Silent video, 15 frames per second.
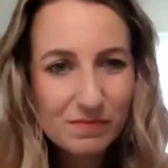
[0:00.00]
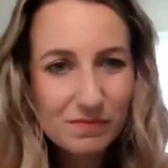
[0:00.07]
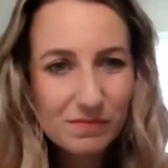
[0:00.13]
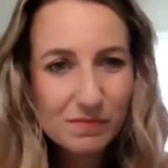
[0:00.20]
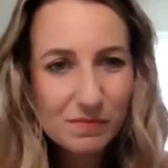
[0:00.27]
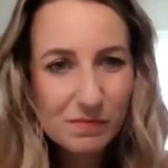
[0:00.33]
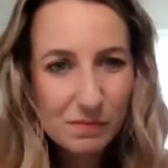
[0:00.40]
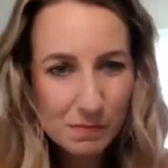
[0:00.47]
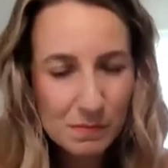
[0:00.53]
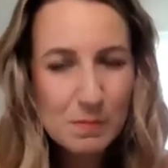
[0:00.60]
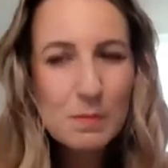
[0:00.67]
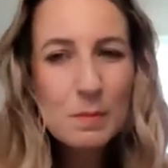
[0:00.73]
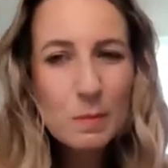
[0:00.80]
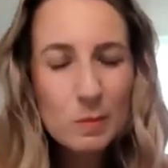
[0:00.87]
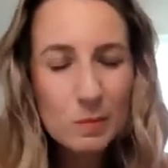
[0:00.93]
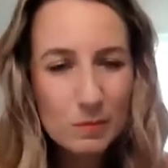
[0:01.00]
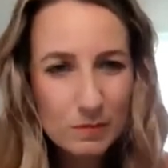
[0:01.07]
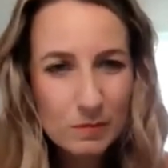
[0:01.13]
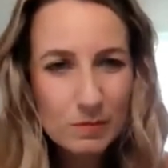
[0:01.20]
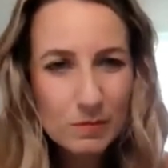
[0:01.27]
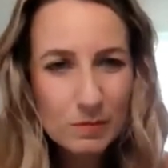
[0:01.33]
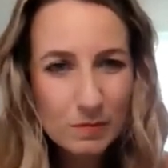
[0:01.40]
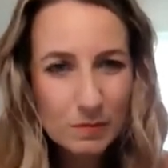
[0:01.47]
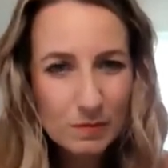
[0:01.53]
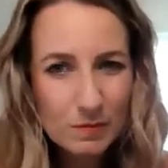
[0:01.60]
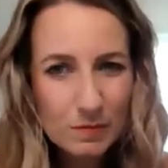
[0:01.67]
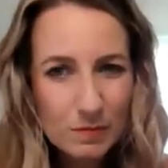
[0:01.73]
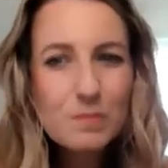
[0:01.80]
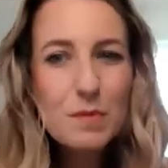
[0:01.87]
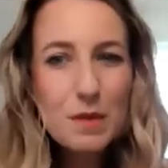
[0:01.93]

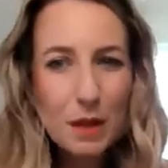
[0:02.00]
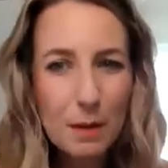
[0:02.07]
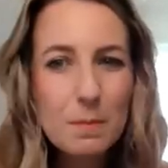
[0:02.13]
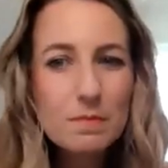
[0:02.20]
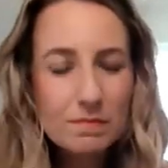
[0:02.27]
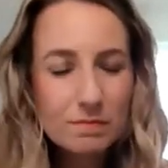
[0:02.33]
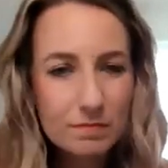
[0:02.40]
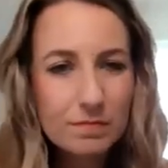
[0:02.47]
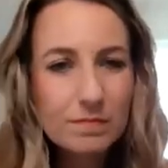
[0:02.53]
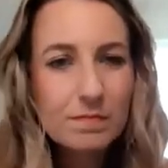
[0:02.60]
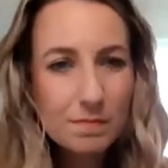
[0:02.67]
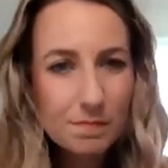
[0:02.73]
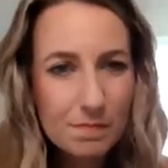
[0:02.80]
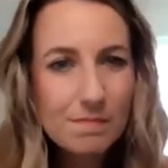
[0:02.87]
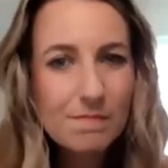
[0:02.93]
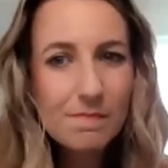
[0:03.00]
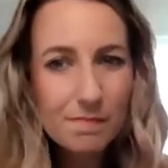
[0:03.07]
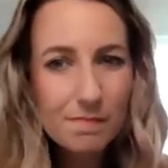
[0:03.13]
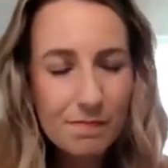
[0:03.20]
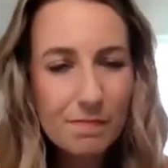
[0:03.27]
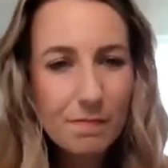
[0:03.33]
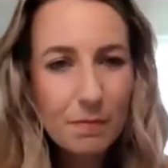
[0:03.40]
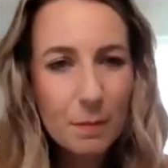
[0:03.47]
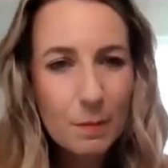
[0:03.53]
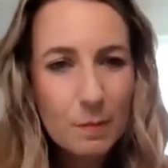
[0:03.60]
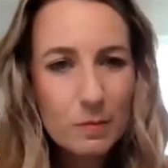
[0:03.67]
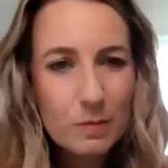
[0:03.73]
No words are spoken by the person on screen.